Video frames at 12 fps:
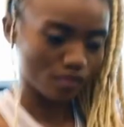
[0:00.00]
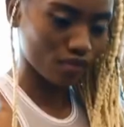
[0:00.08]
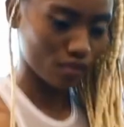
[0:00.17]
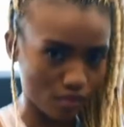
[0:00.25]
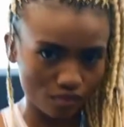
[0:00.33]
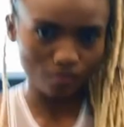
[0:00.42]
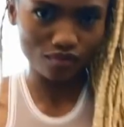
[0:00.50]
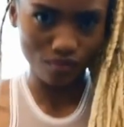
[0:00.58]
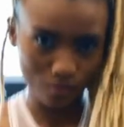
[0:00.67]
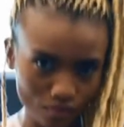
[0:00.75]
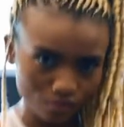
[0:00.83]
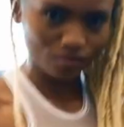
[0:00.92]
The elliptical
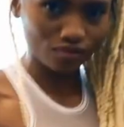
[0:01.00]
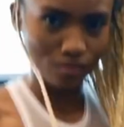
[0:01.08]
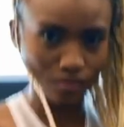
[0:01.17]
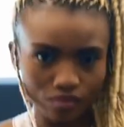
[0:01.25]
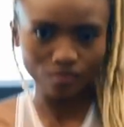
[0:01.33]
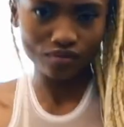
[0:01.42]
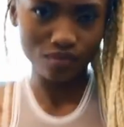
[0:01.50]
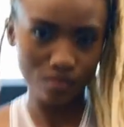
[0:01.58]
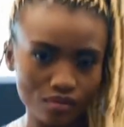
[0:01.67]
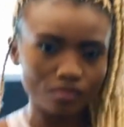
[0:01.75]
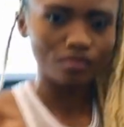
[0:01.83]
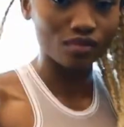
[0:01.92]
trainer is one of the few
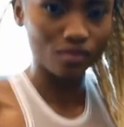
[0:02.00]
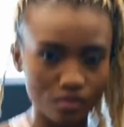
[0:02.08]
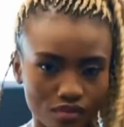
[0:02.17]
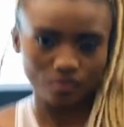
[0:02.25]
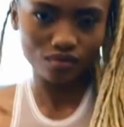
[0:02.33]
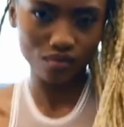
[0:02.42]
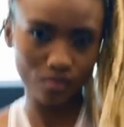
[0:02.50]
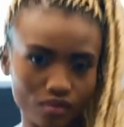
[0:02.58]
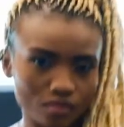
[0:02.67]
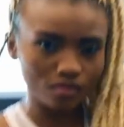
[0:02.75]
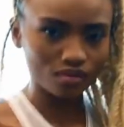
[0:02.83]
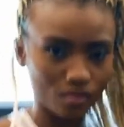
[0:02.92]
cardio machines that
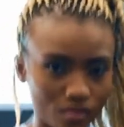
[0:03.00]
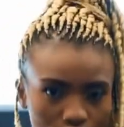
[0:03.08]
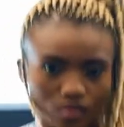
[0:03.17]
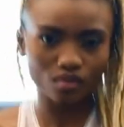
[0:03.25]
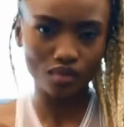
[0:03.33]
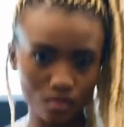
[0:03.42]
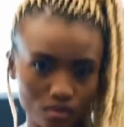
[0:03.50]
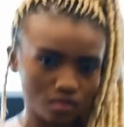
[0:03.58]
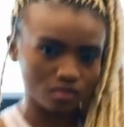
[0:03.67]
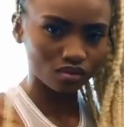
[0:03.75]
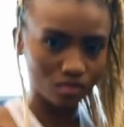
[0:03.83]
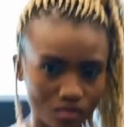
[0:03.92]
can work both the
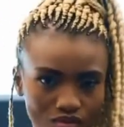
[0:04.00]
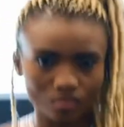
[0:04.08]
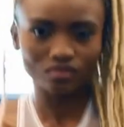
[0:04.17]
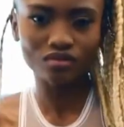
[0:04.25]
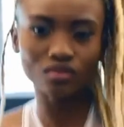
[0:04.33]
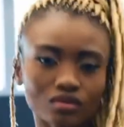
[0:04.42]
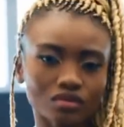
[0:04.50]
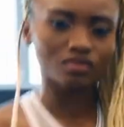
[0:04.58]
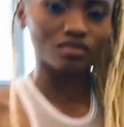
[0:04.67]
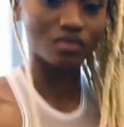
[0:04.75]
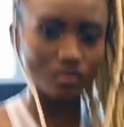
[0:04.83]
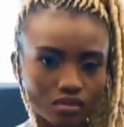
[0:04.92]
upper and lower body.
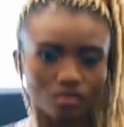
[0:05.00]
